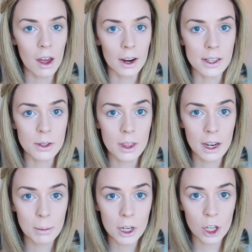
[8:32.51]
Alright, so then
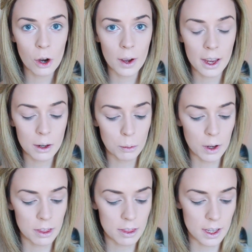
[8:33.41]
I'm going to go in
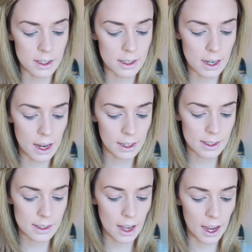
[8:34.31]
with this
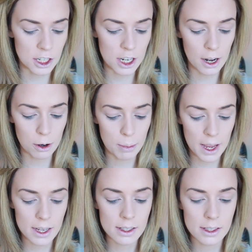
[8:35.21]
NYX eyeshadow
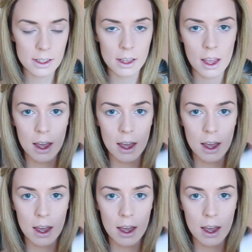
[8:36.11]
base.